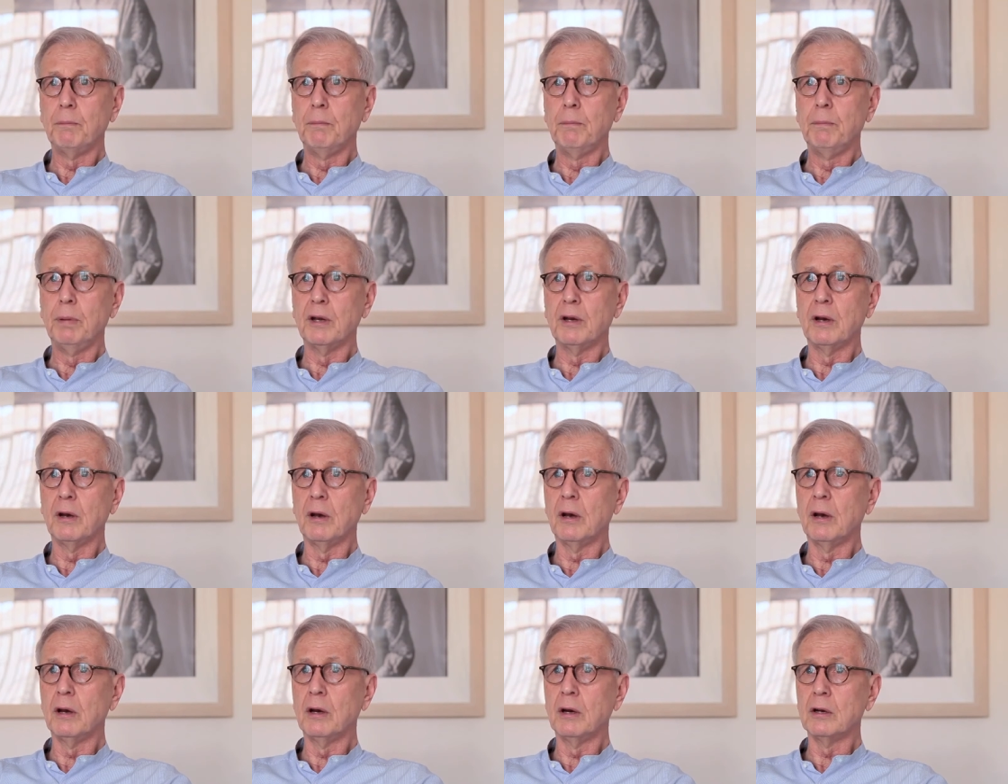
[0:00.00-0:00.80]

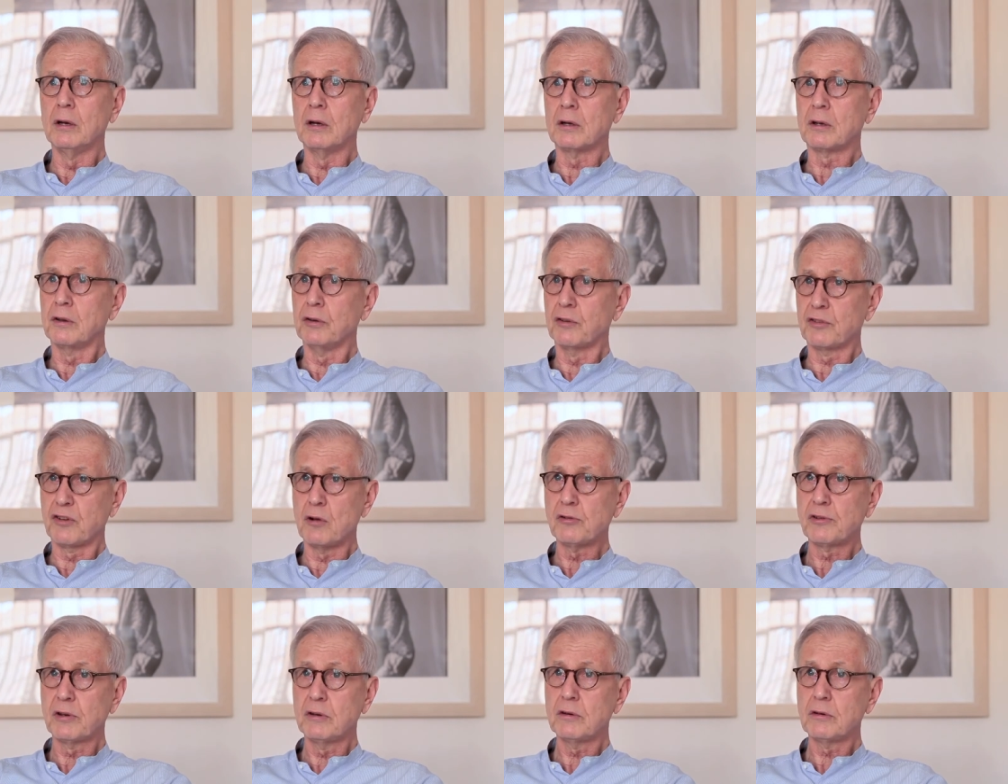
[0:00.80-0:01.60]
been a
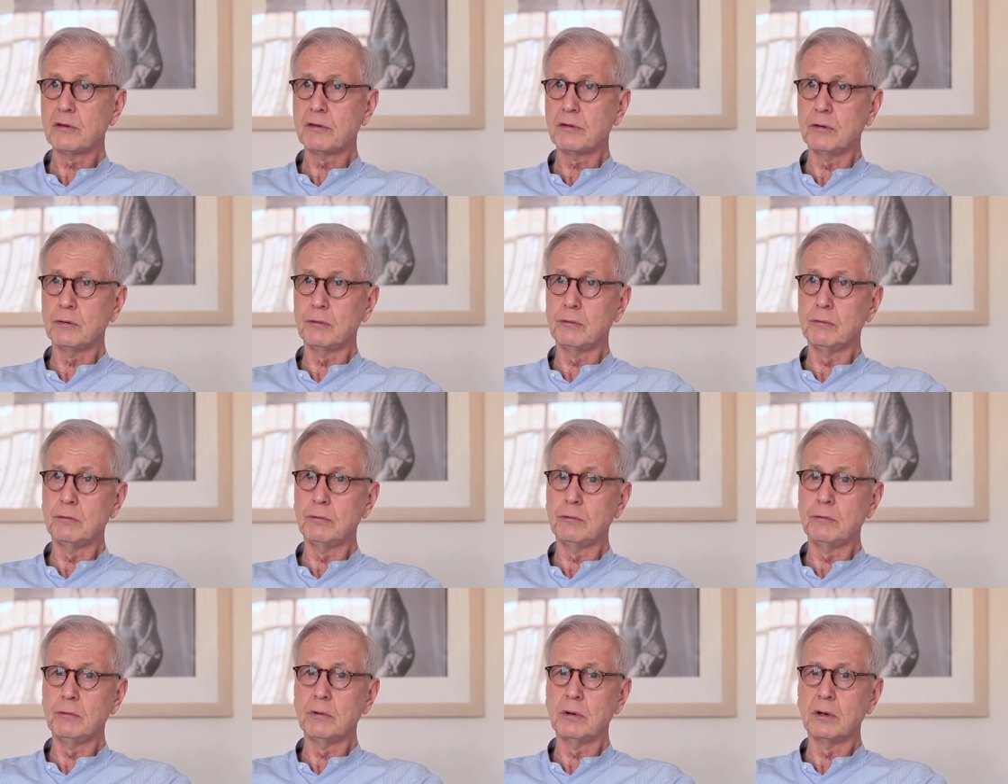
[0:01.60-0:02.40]
consultant
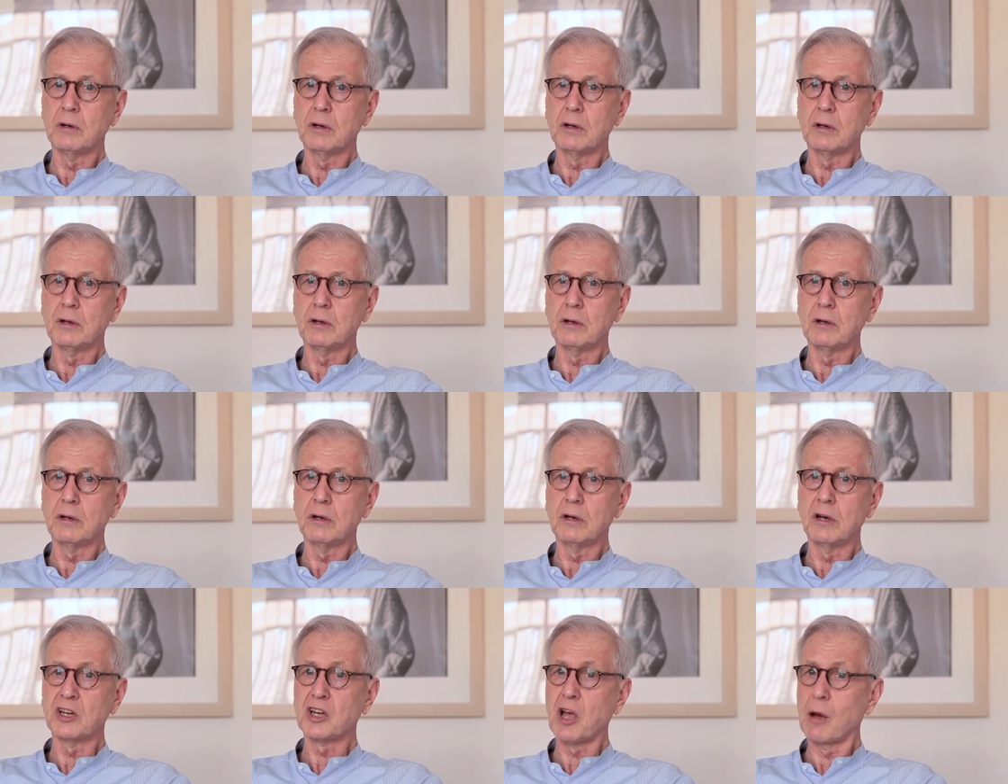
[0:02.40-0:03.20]
to
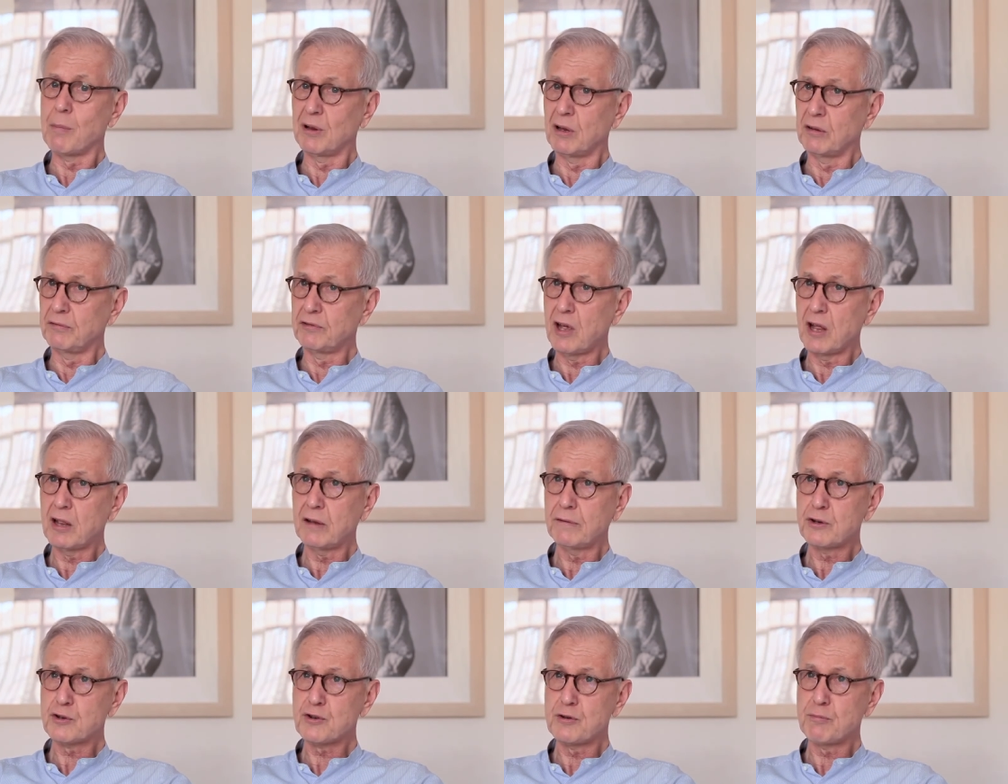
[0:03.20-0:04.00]
a couple of
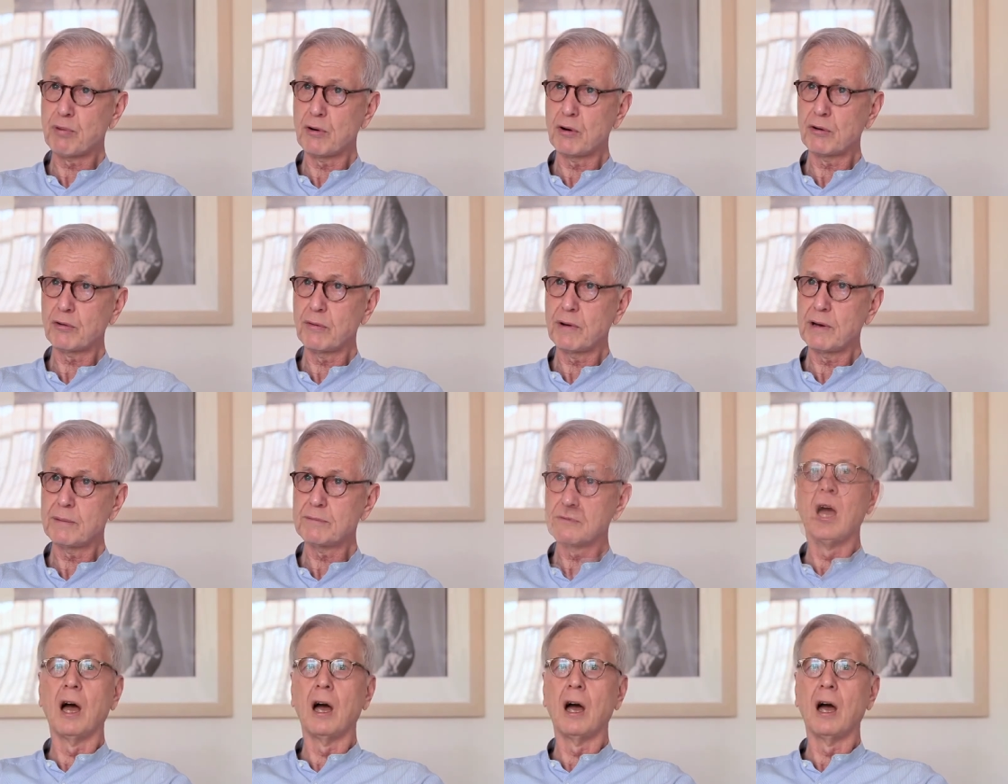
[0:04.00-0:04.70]
television programs.